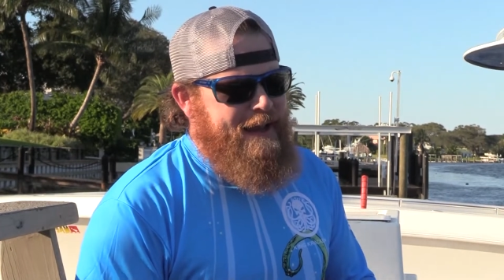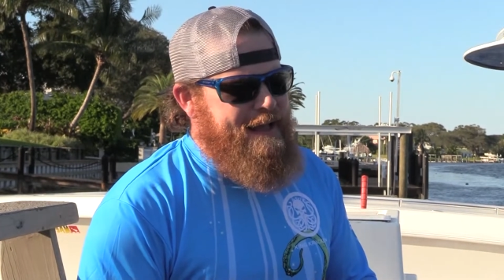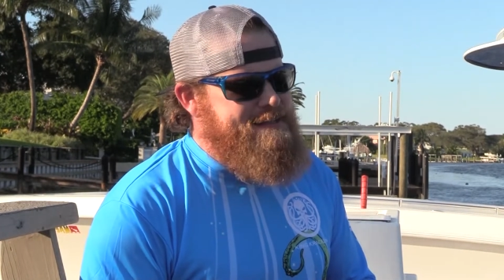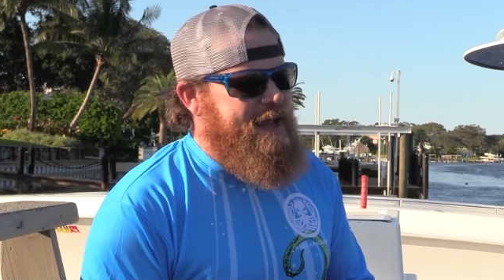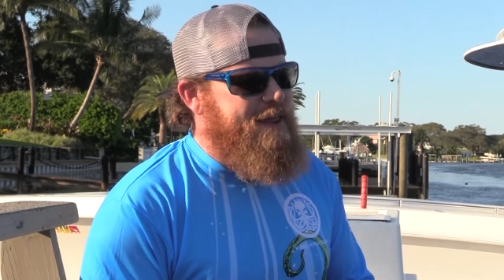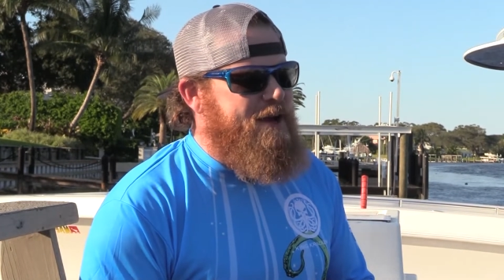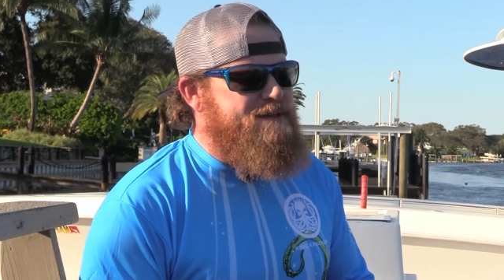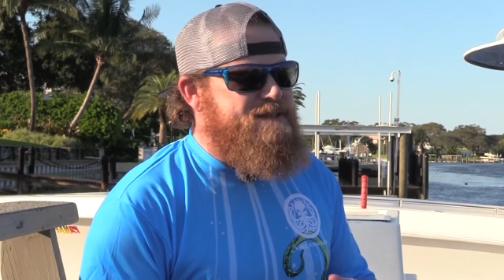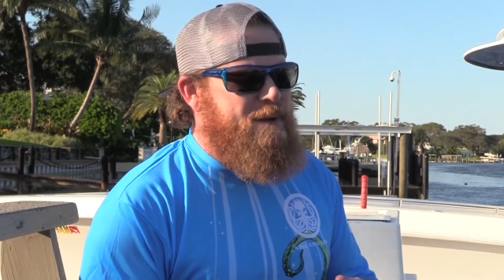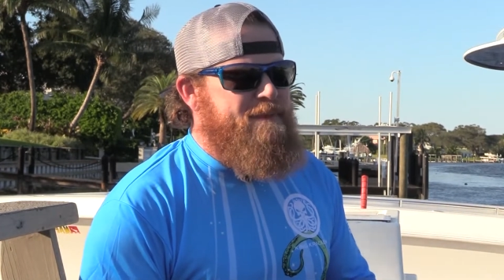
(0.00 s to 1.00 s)
I'll tell you, there are
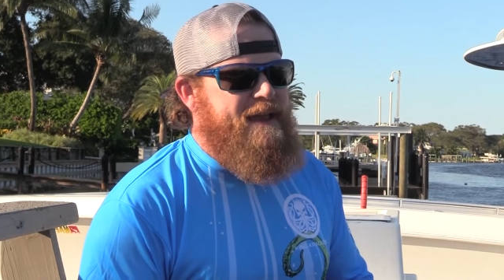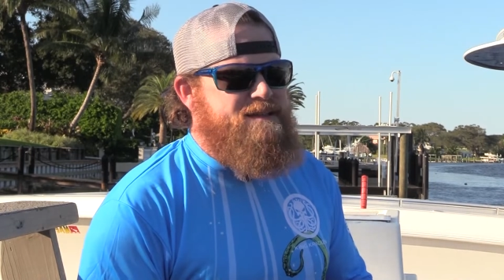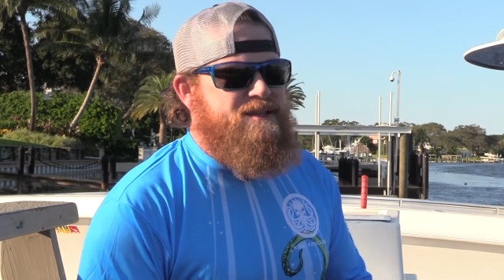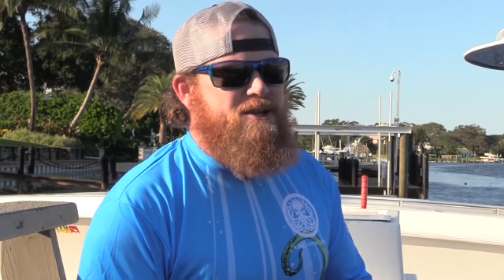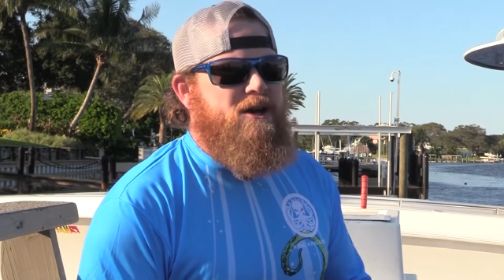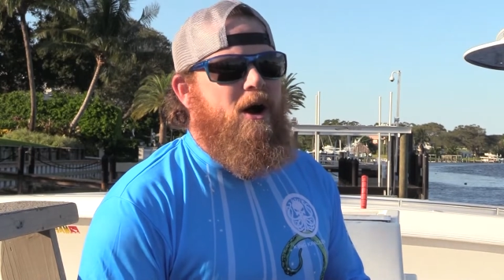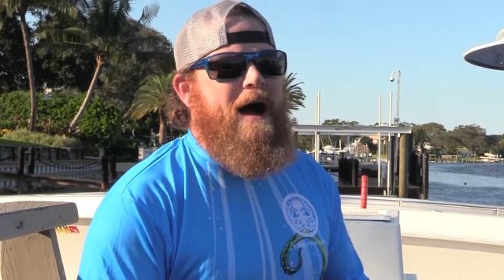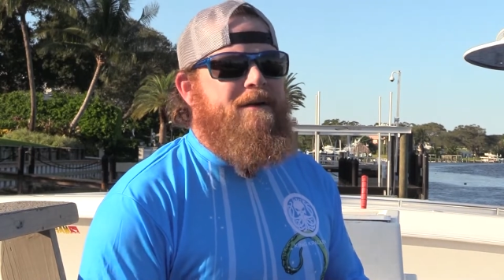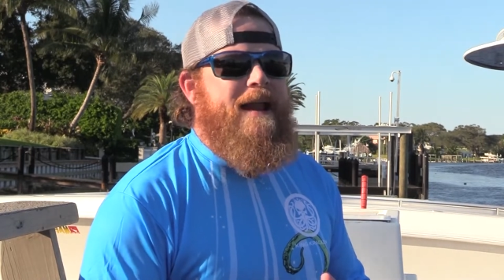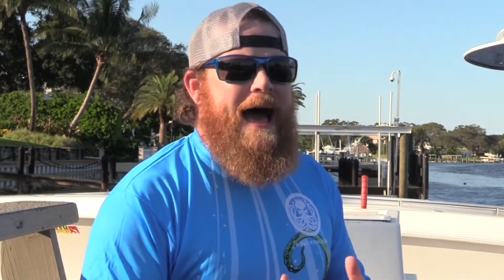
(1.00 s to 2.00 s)
some days that you go
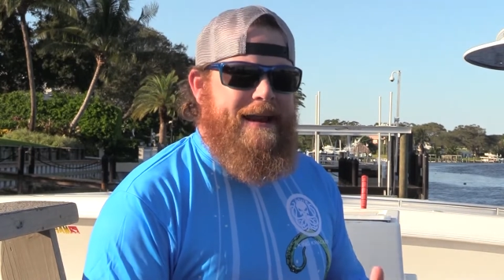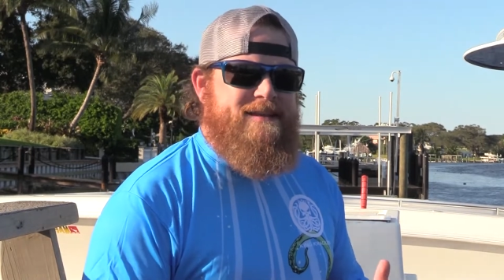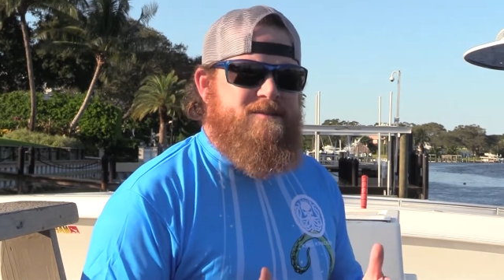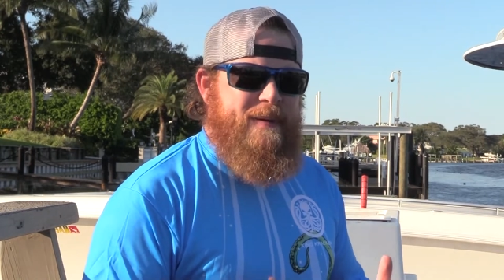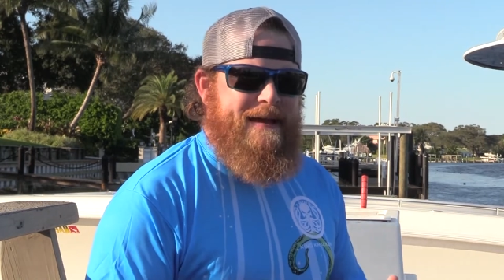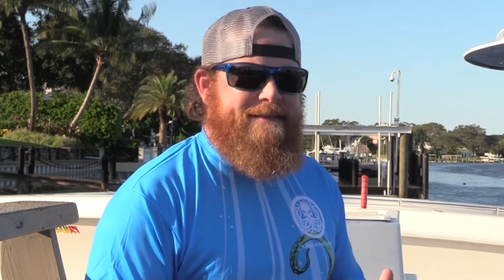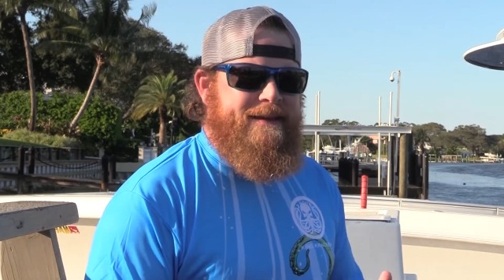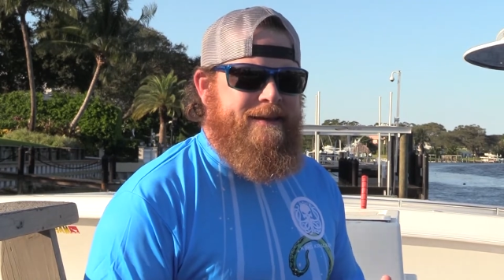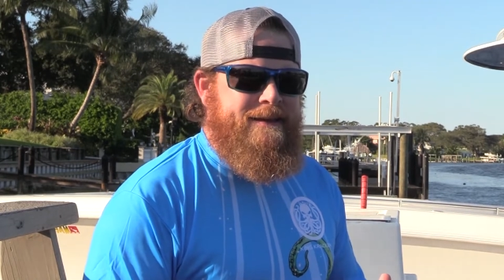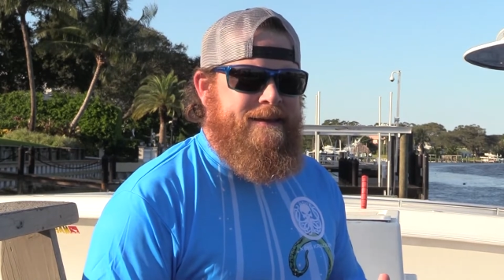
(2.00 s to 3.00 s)
out not
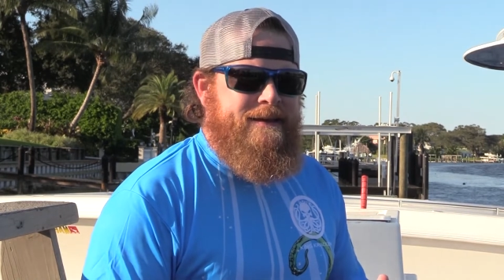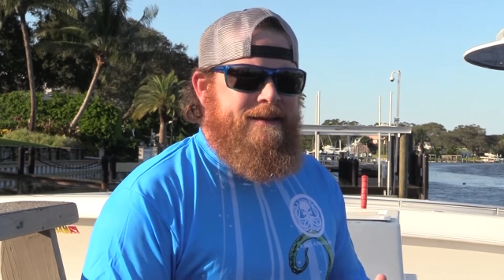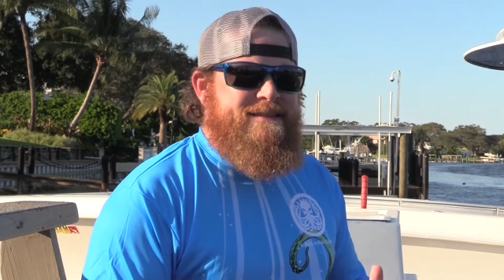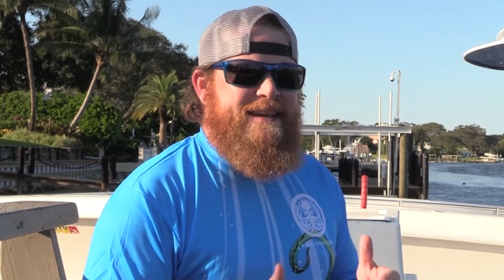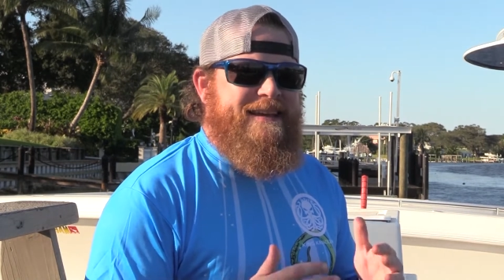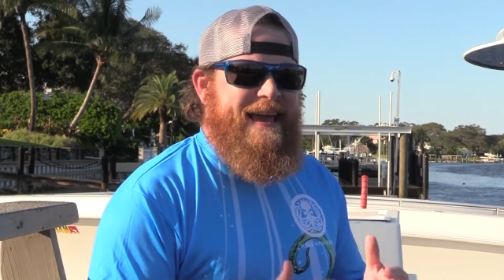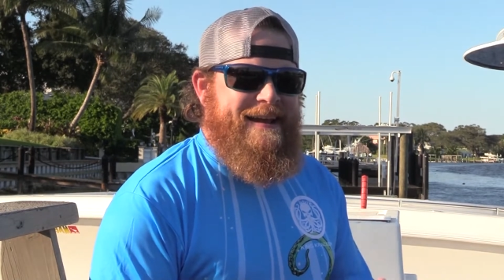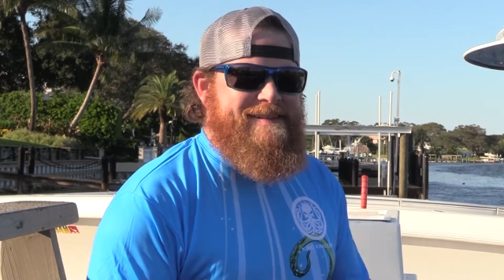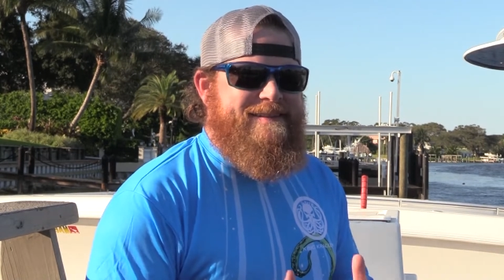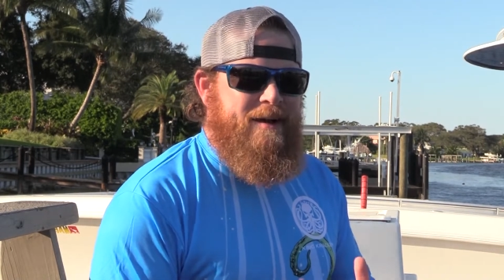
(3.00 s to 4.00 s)
expecting to
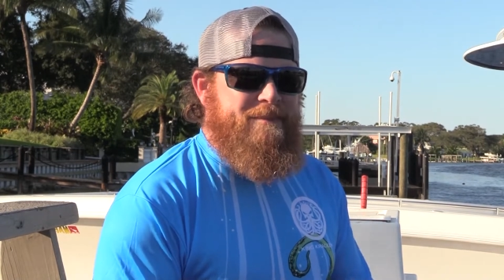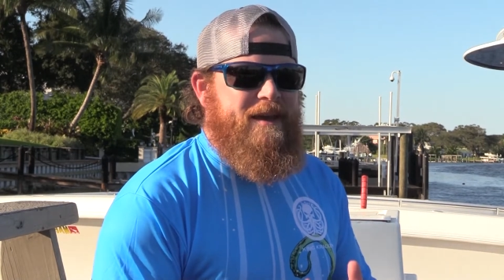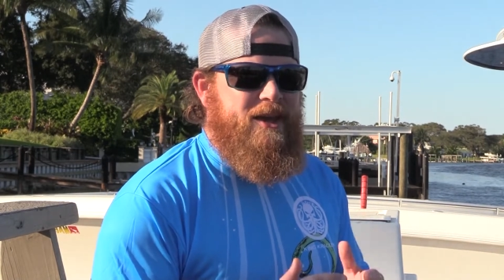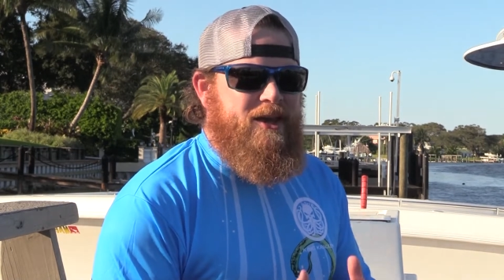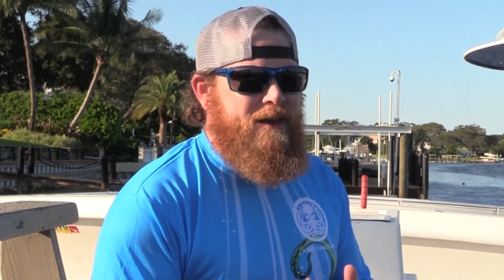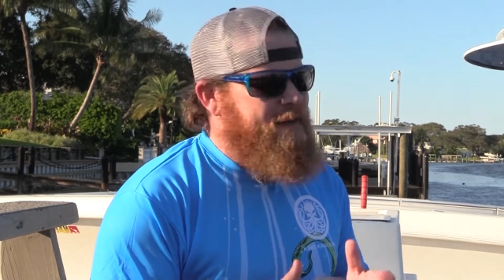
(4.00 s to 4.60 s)
catch something,